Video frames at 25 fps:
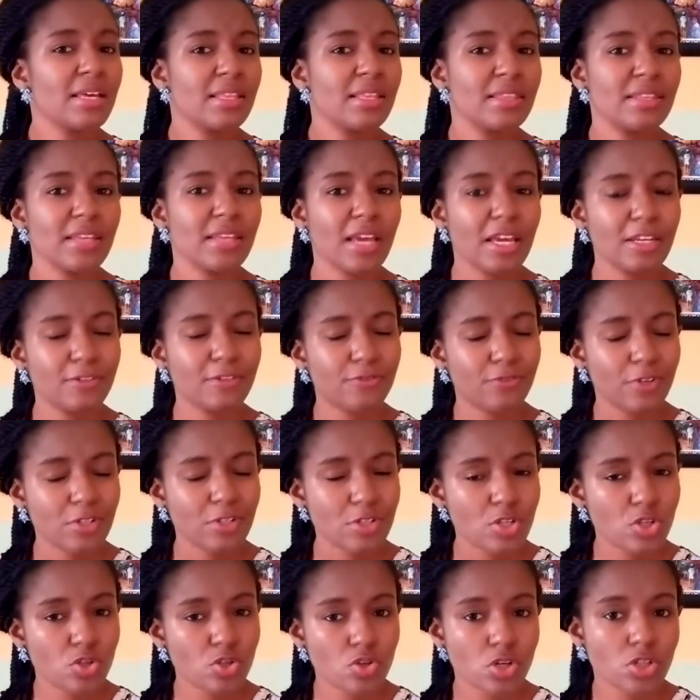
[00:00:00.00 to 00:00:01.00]
their
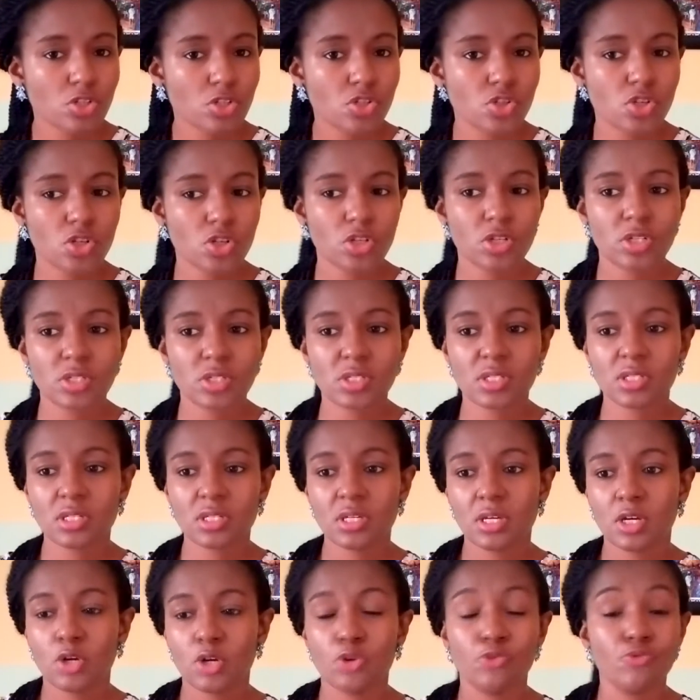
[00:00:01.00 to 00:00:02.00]
infrastructures
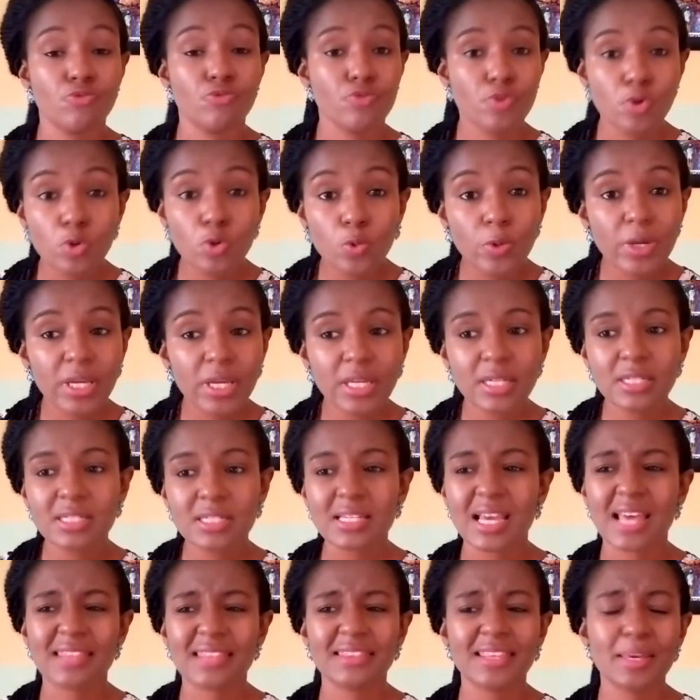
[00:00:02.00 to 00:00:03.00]
ruined,
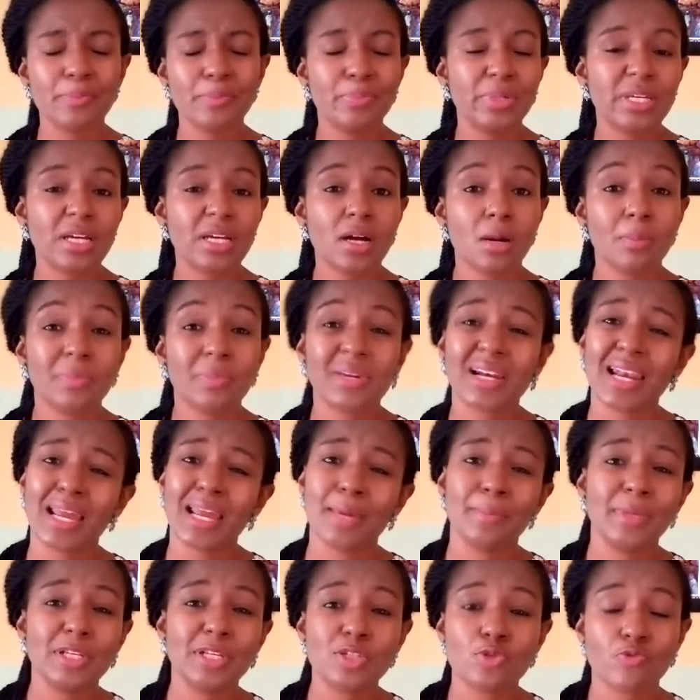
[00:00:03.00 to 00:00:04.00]
and they become
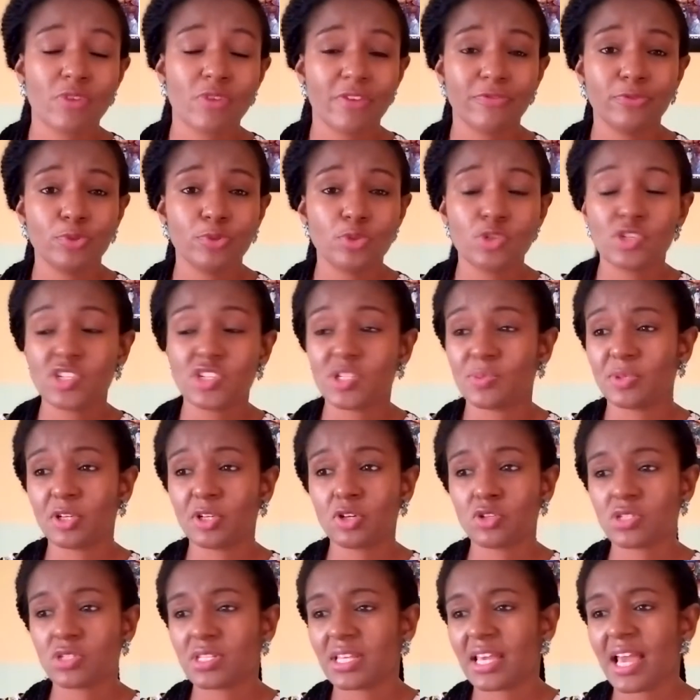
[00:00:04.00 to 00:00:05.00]
climate refugees
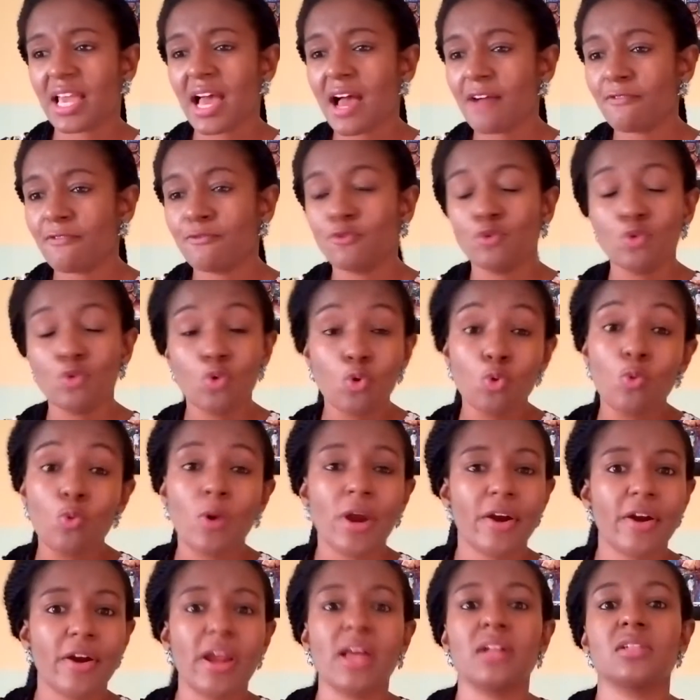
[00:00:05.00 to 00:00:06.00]
because they have
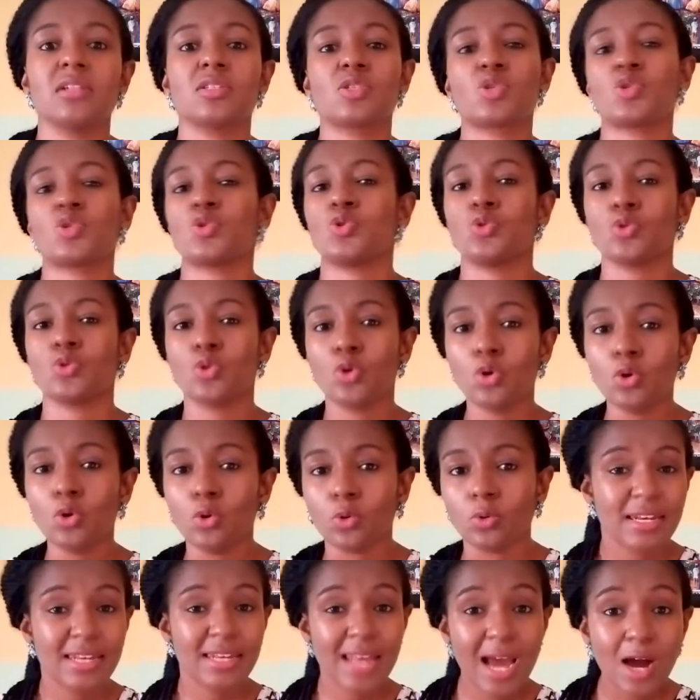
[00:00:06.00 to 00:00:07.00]
nowhere else to go.
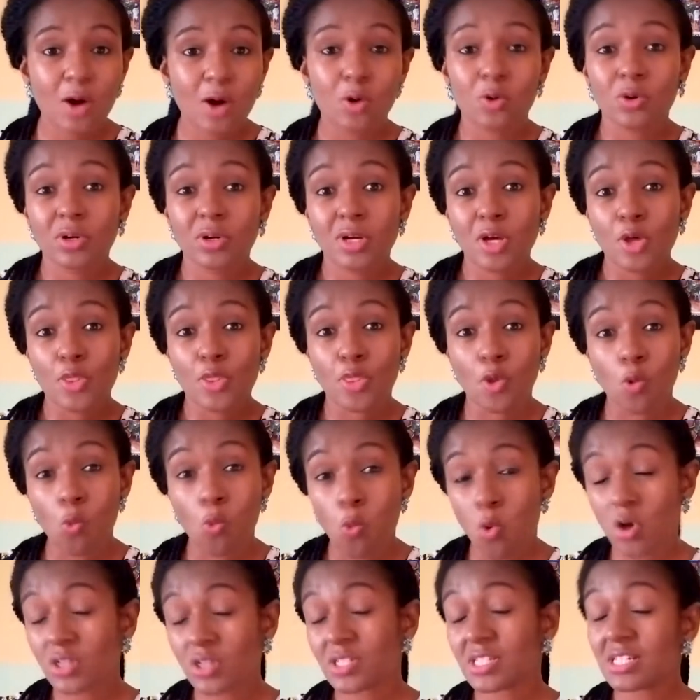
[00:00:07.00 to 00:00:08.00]
Now, the
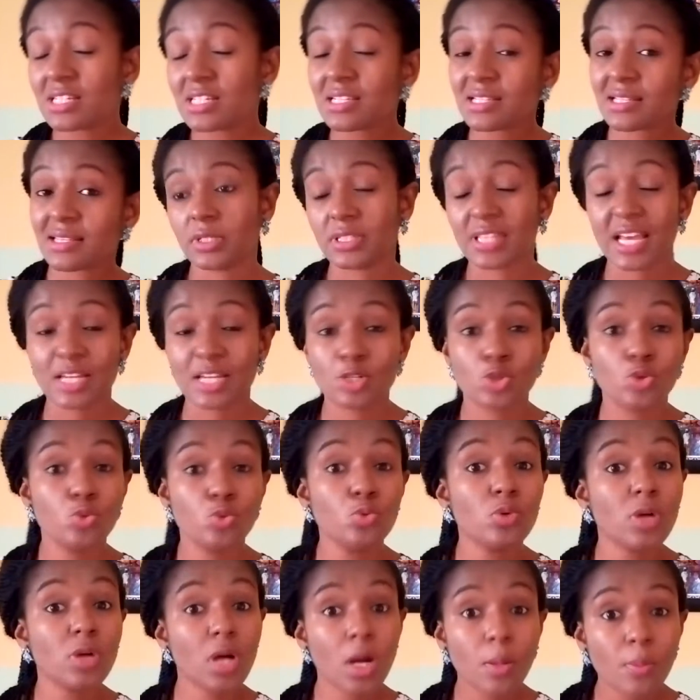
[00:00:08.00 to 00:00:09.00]
waters that do
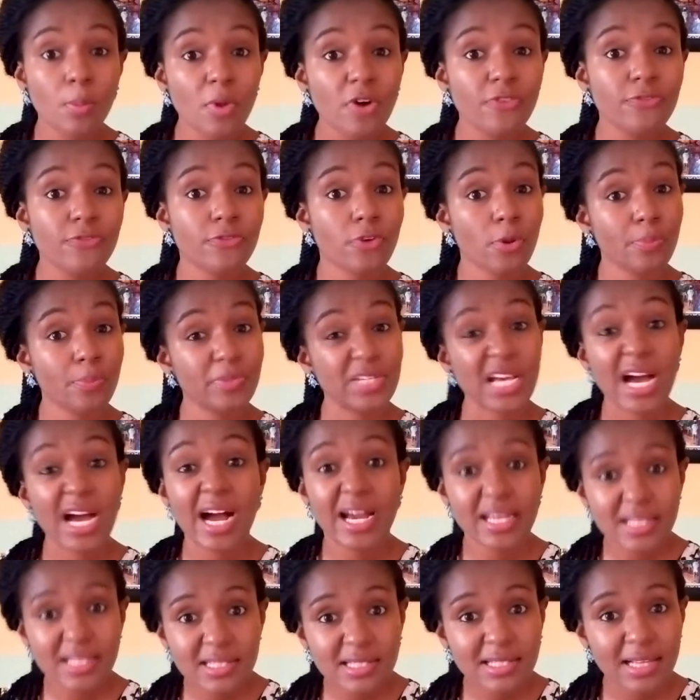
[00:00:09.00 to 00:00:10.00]
come up from the
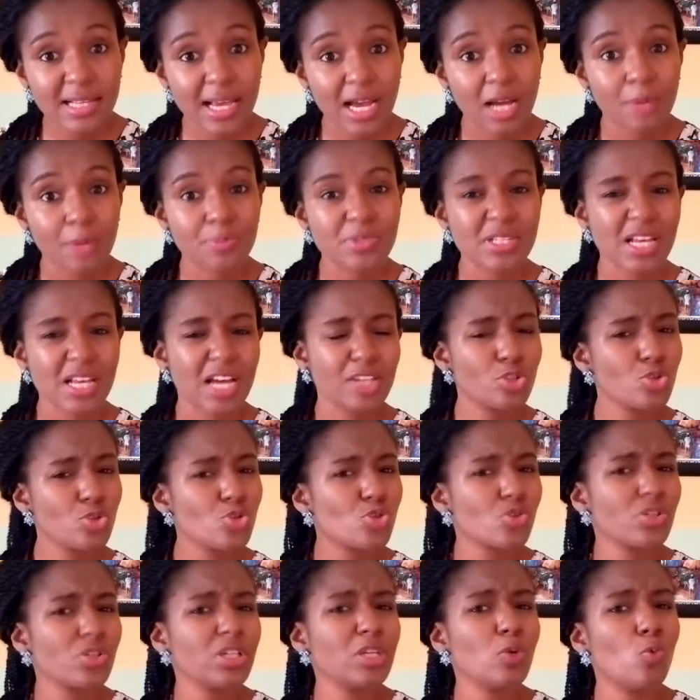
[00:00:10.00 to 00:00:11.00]
ice caps are
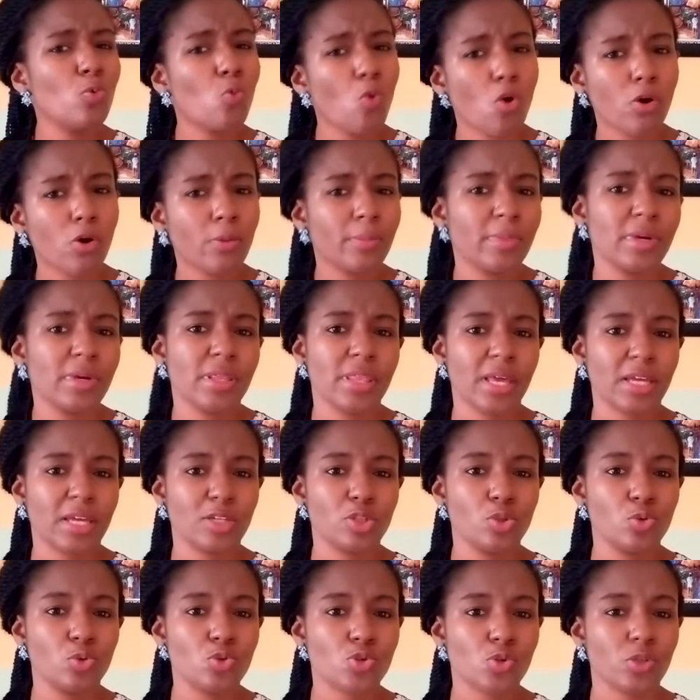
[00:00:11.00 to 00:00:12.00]
usually warmer than
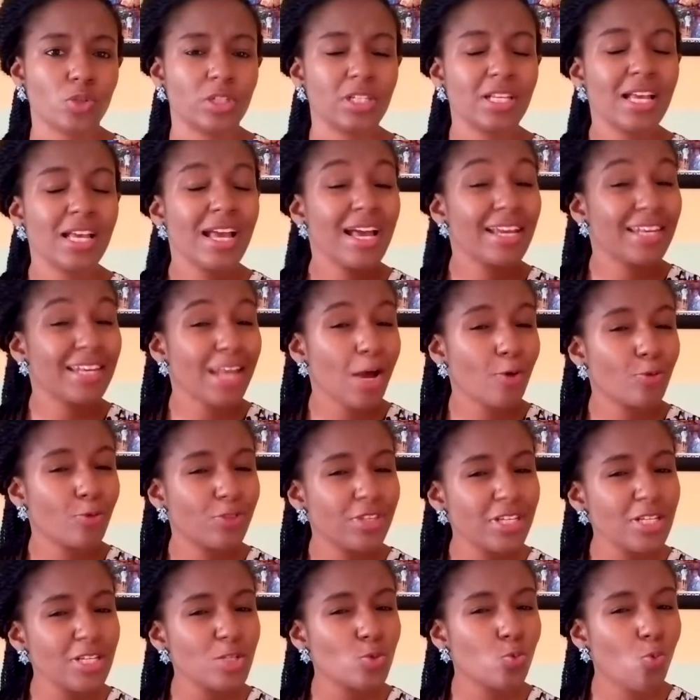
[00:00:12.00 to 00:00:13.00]
usual. Now,
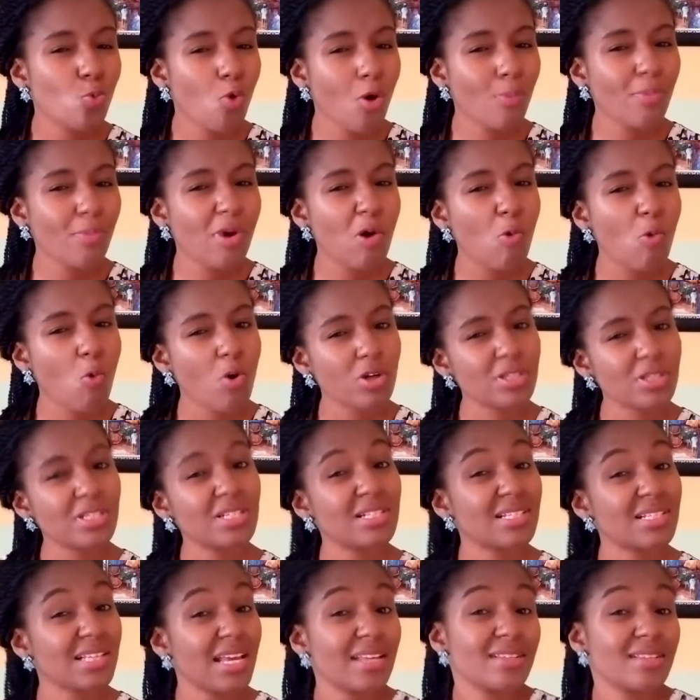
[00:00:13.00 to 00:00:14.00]
these warmer
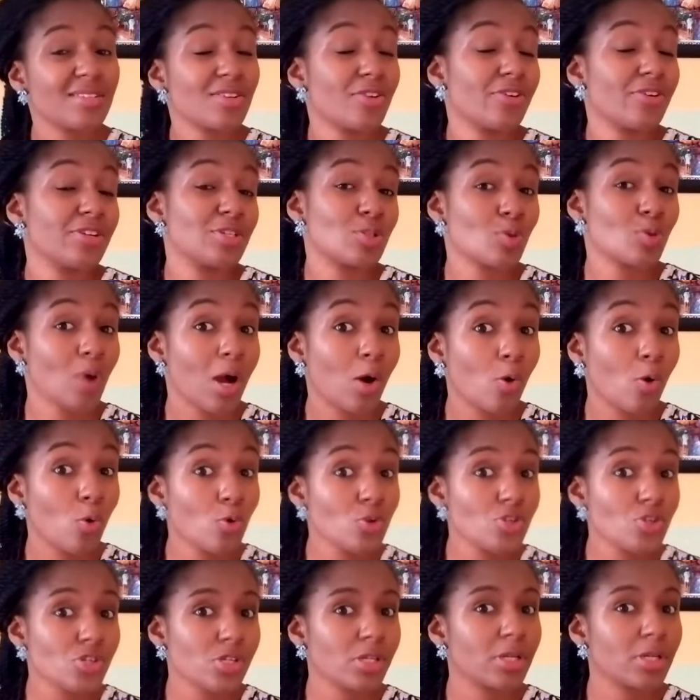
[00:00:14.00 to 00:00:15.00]
waters enter into our
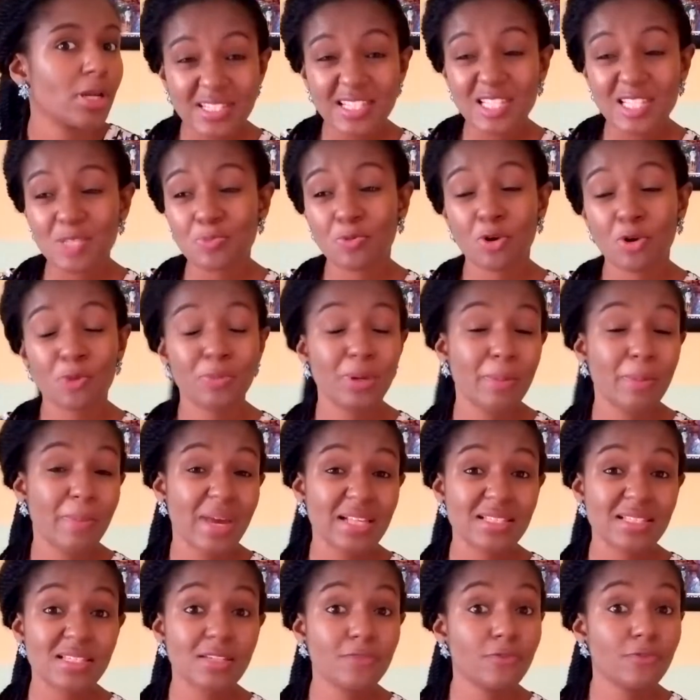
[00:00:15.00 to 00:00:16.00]
ocean. This is
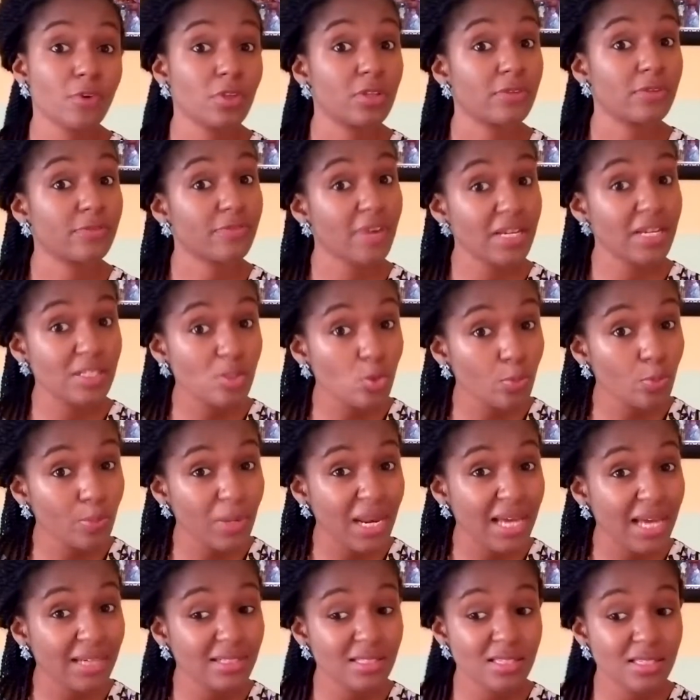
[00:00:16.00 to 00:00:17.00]
problematic for the
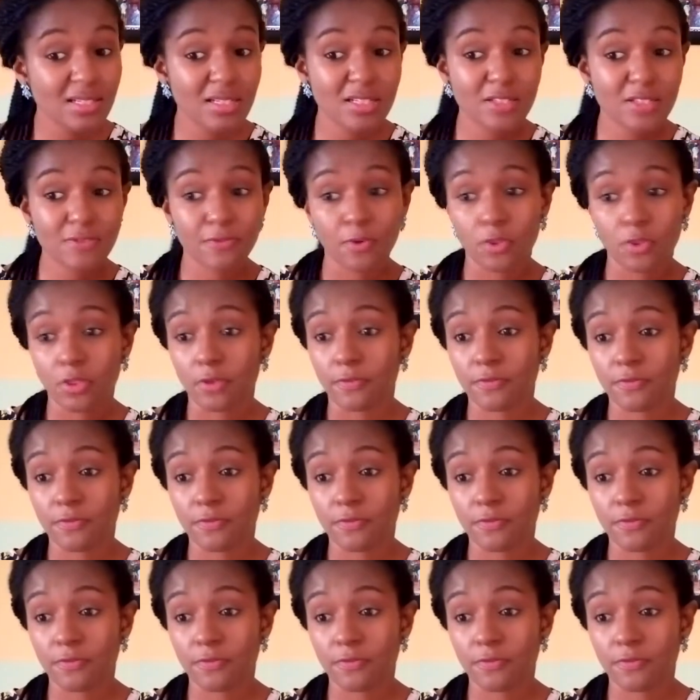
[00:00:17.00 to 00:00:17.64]
phytoplanktons, for the